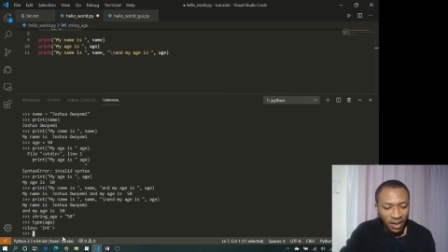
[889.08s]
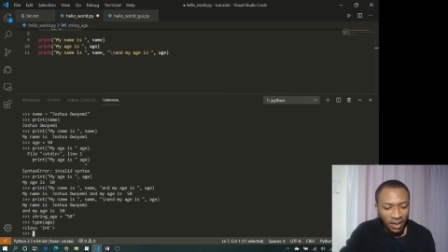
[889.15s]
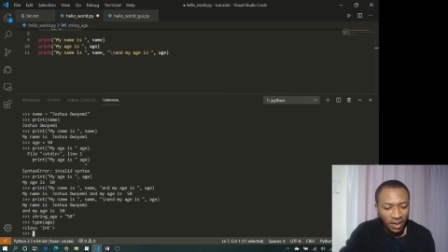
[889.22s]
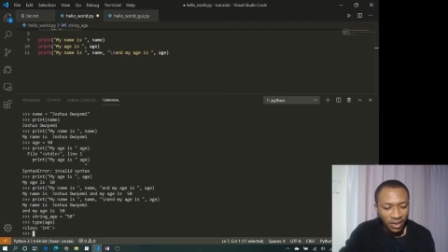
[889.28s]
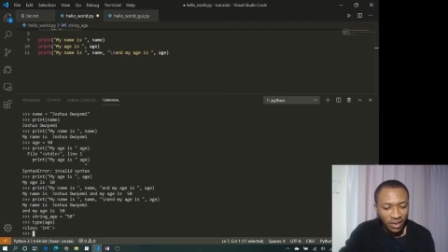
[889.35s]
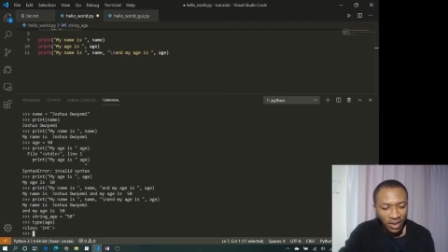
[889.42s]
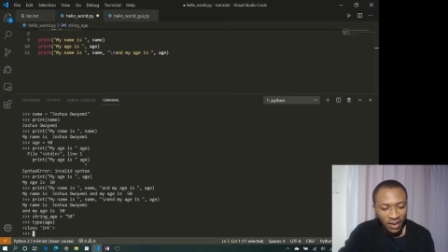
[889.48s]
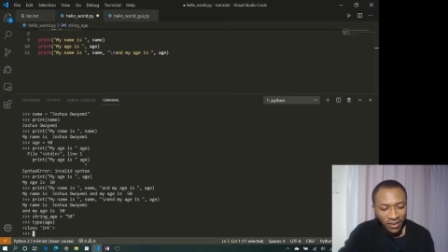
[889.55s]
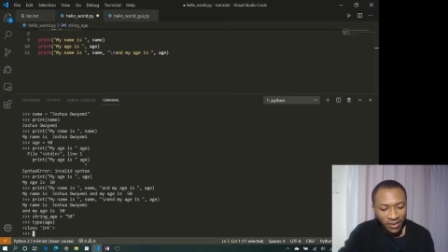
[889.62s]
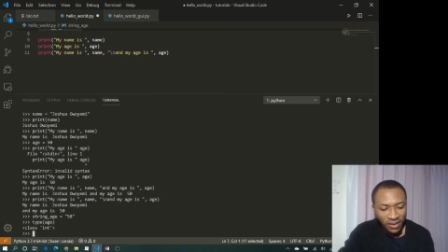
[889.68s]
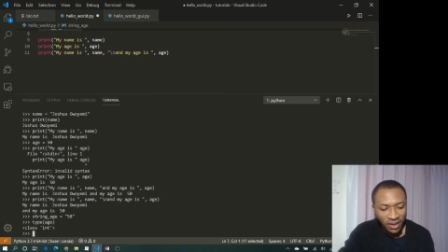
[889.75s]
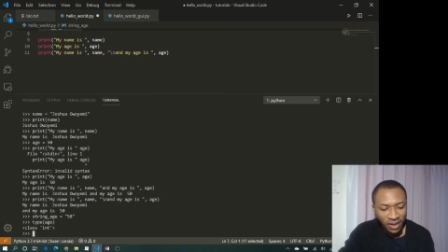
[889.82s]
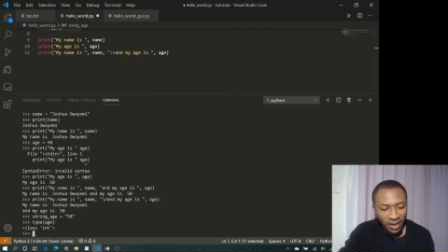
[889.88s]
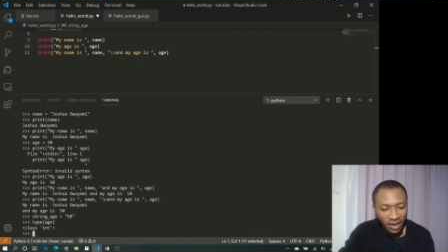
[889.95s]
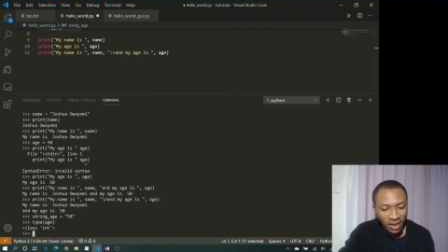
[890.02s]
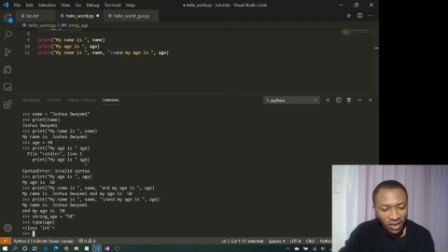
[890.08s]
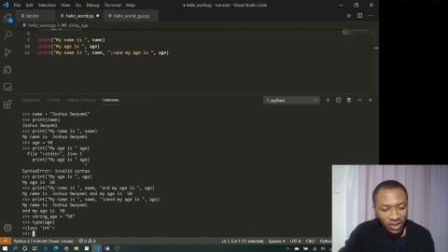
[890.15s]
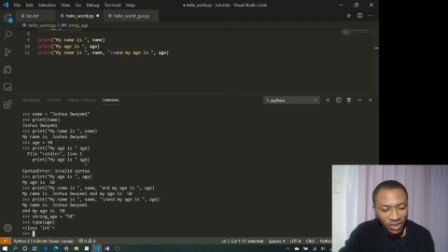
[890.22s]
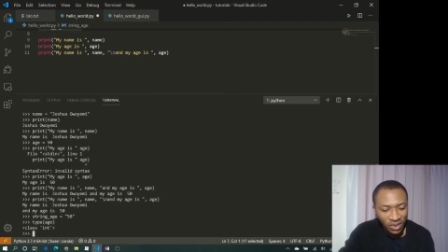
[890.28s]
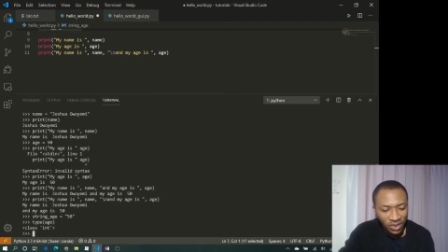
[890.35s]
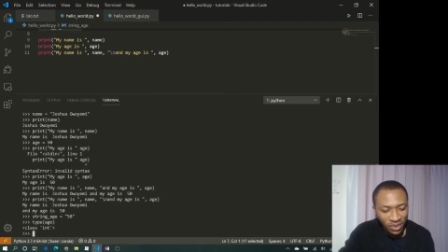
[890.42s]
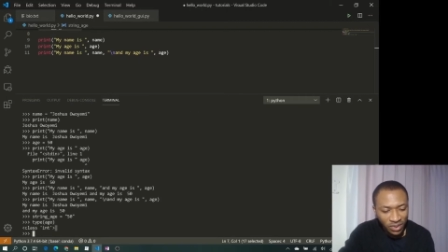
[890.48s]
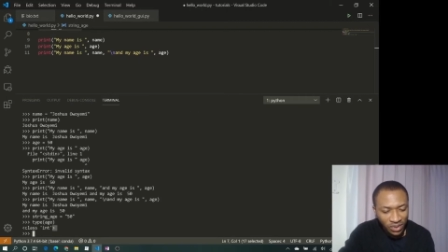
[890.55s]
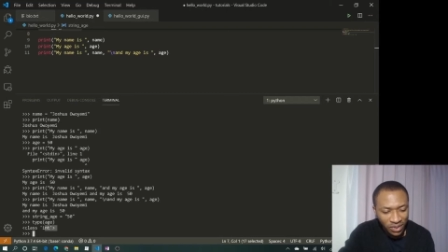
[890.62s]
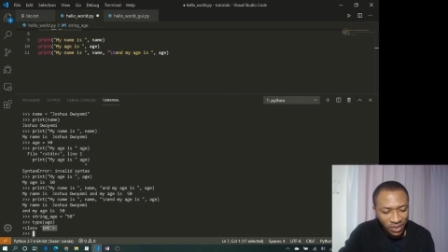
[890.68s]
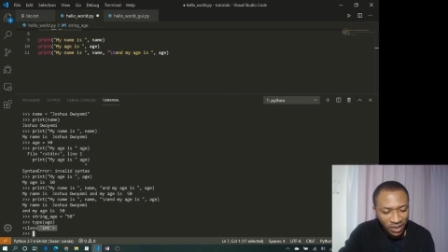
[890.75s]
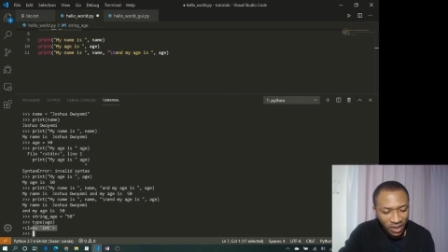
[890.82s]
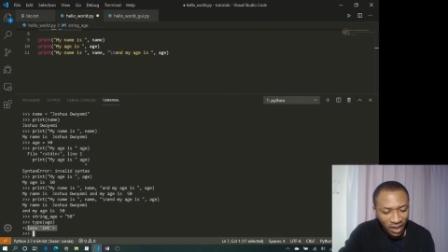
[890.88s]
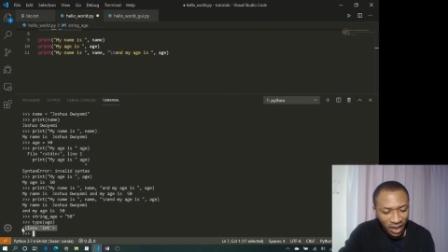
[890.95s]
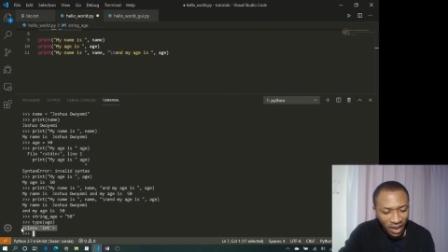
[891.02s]
You can see that it
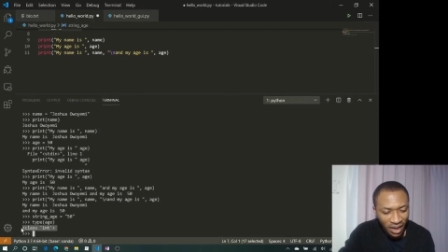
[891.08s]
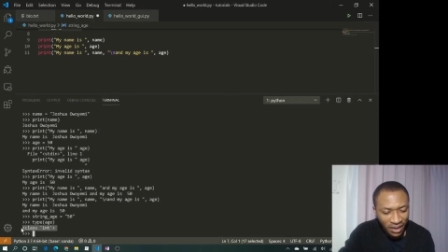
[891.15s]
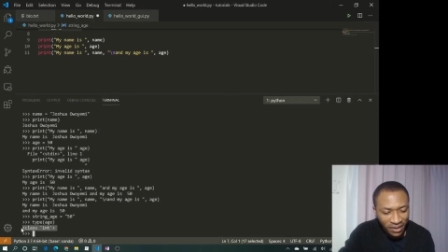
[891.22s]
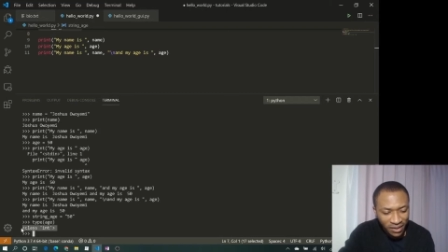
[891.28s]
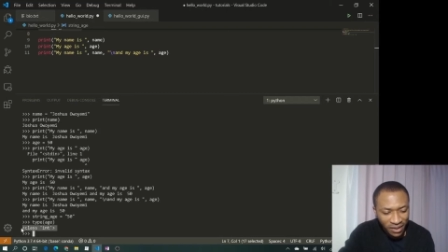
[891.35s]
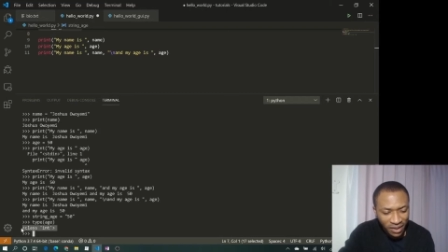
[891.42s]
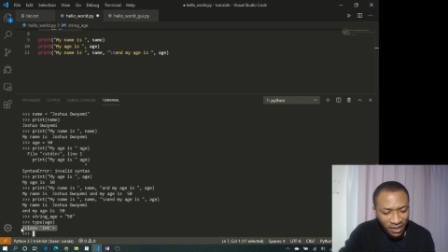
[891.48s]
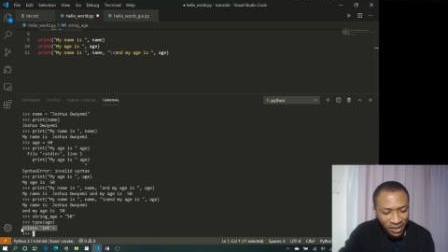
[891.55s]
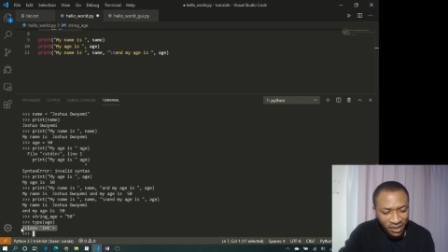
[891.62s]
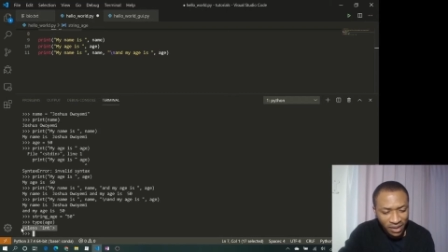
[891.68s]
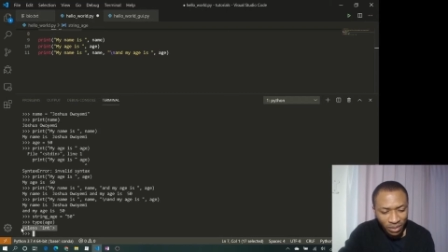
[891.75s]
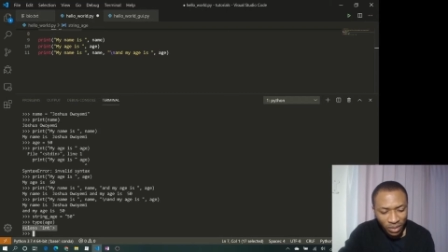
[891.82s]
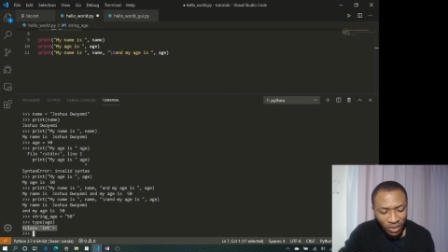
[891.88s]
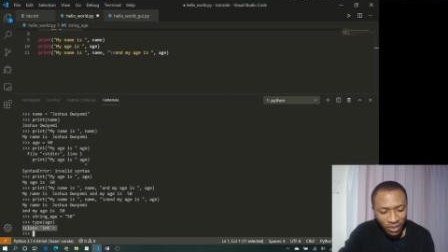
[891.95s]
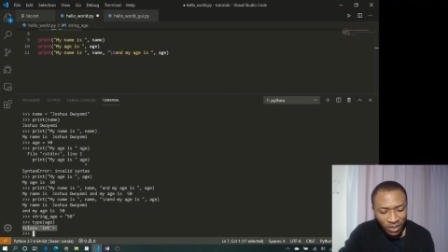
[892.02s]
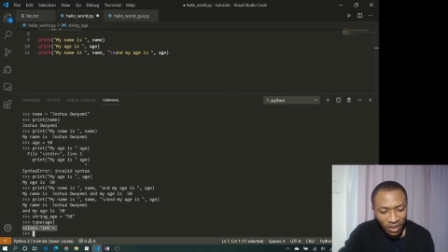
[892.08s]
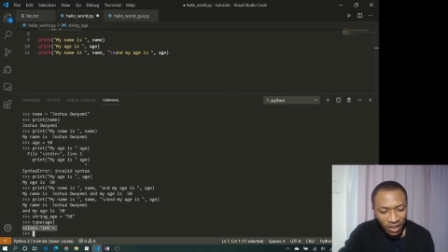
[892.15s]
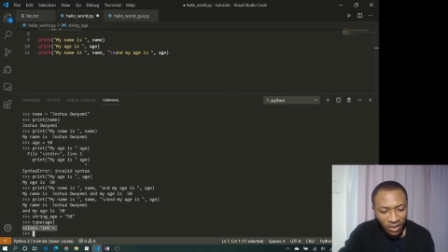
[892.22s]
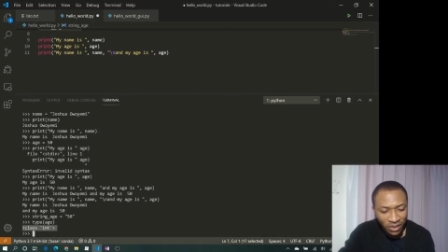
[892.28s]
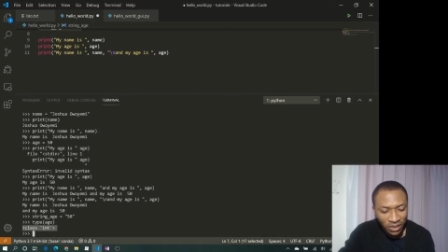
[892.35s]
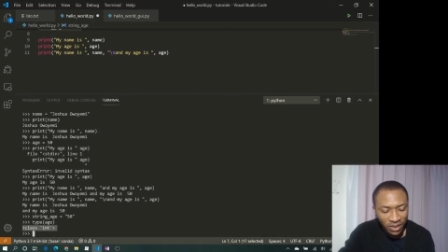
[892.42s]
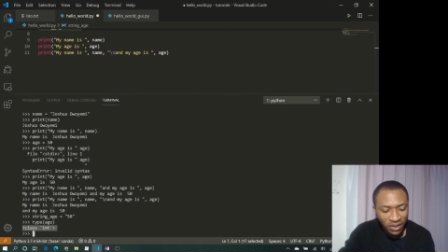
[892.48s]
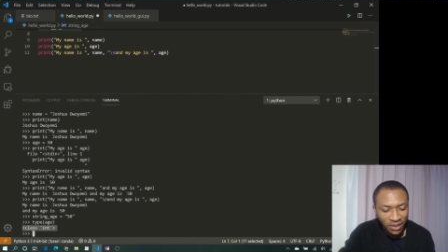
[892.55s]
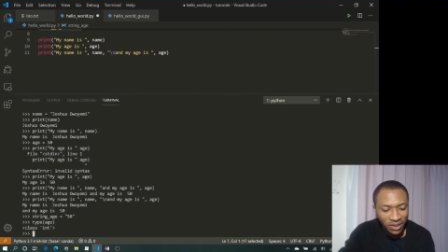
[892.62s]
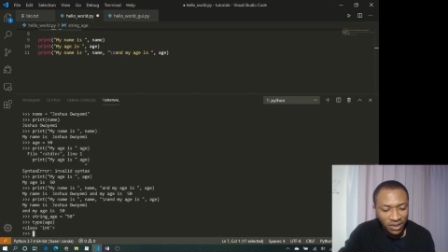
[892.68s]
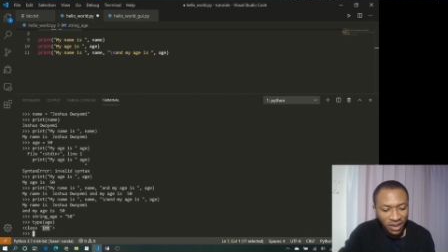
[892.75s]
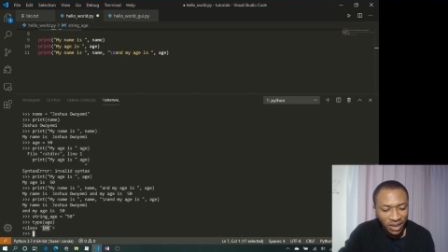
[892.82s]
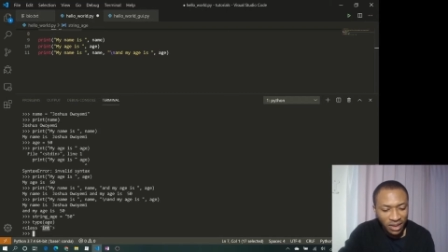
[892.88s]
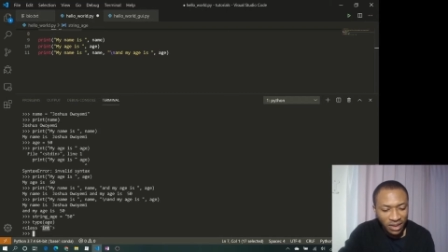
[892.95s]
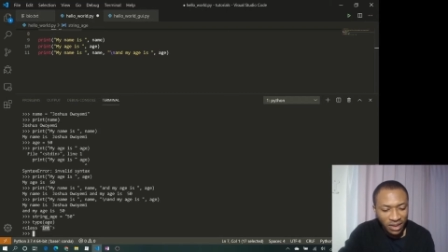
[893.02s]
shows class int. I'm going to introduce
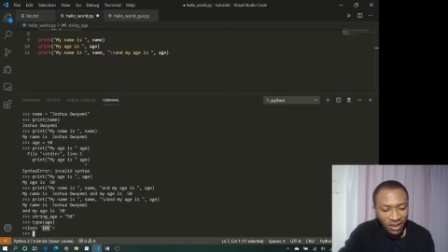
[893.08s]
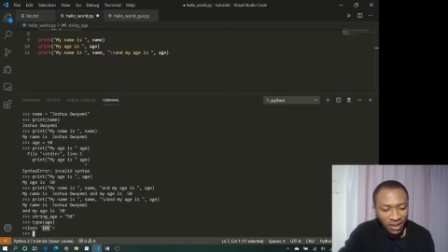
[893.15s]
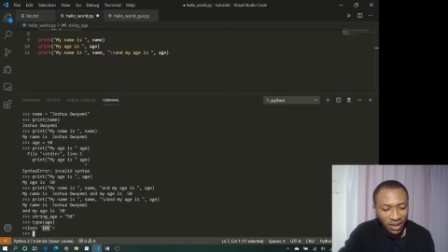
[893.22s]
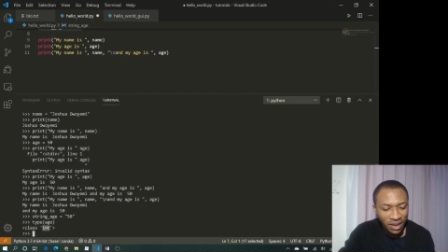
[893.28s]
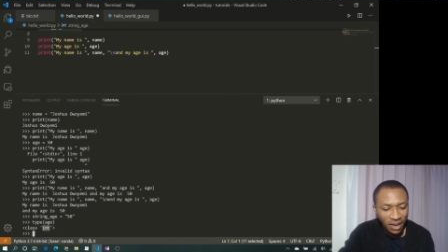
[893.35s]
this later.